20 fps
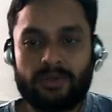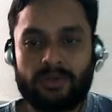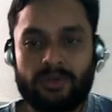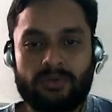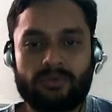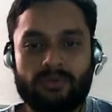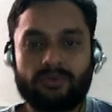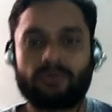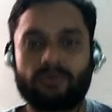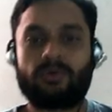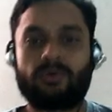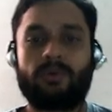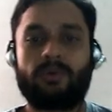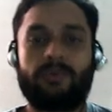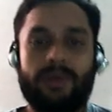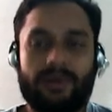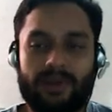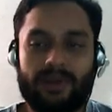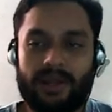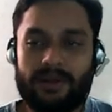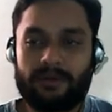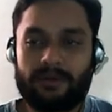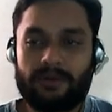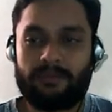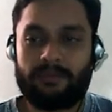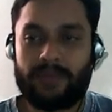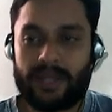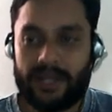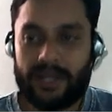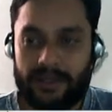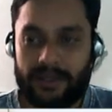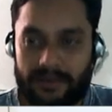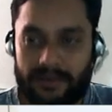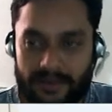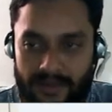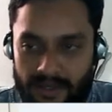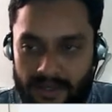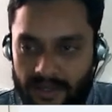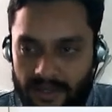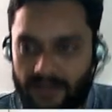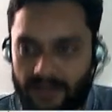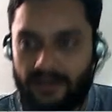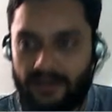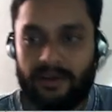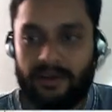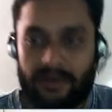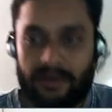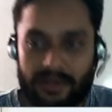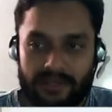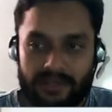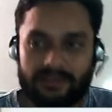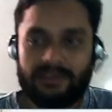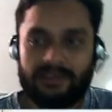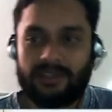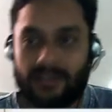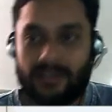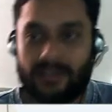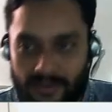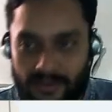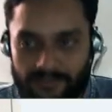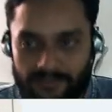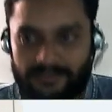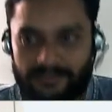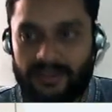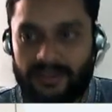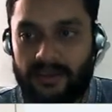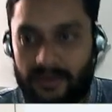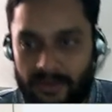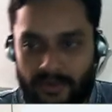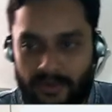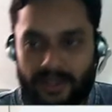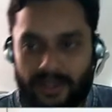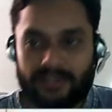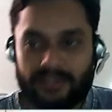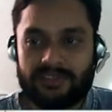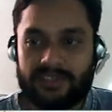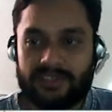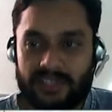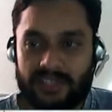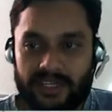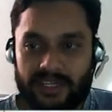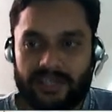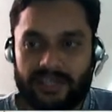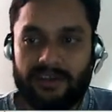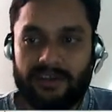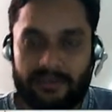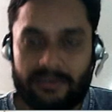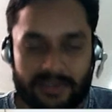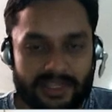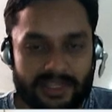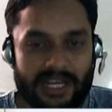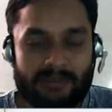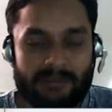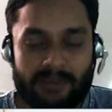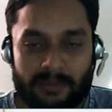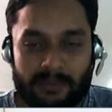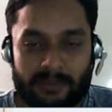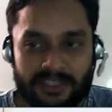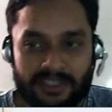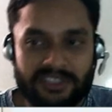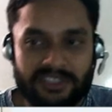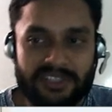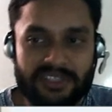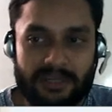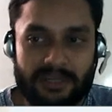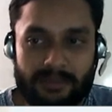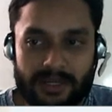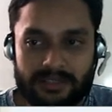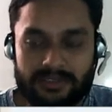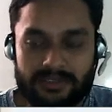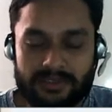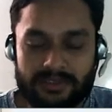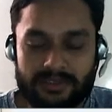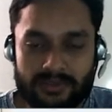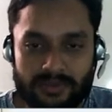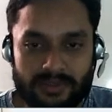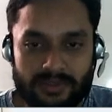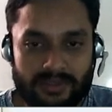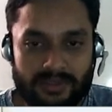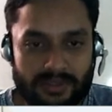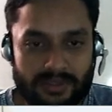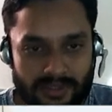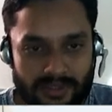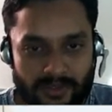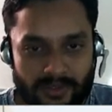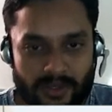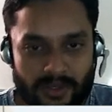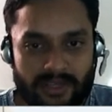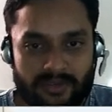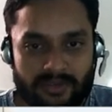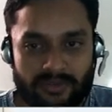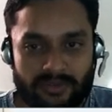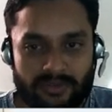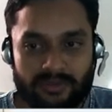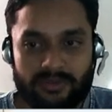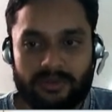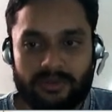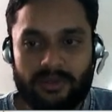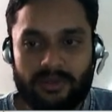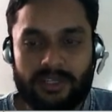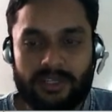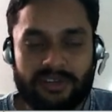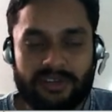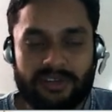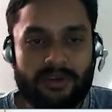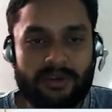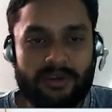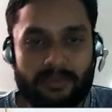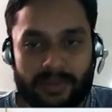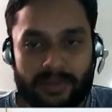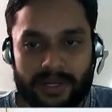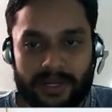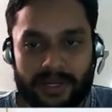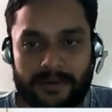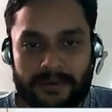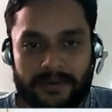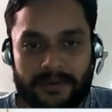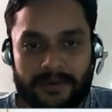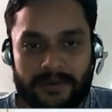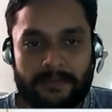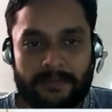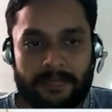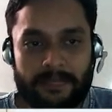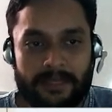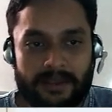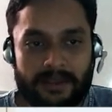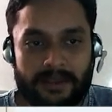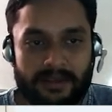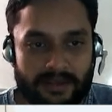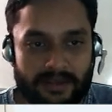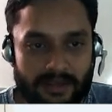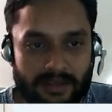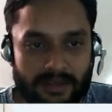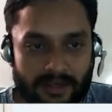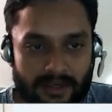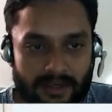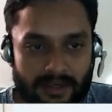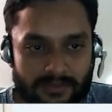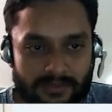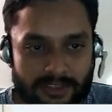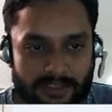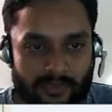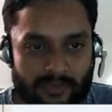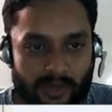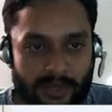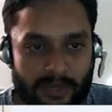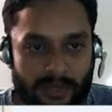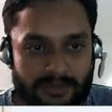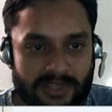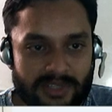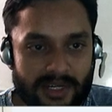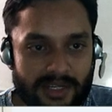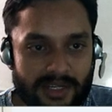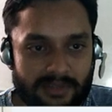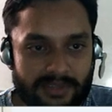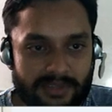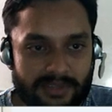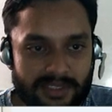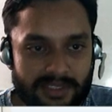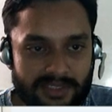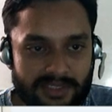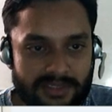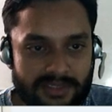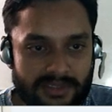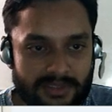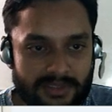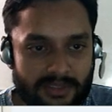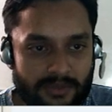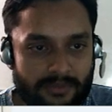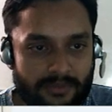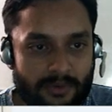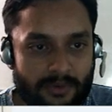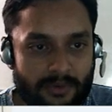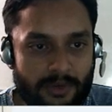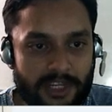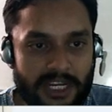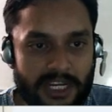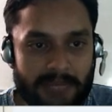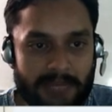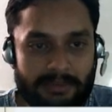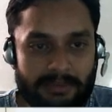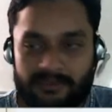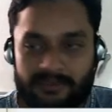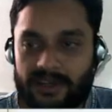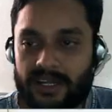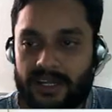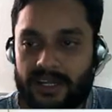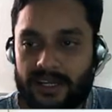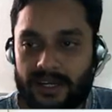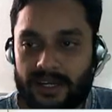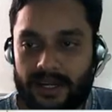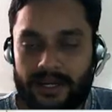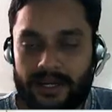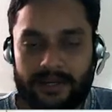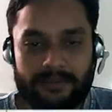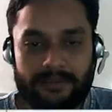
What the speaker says: So we'll try to make it in the, you can say, with the help of list commands. Okay, so let's try to make it. First of all, I'm starting with this 14 mm vertical height.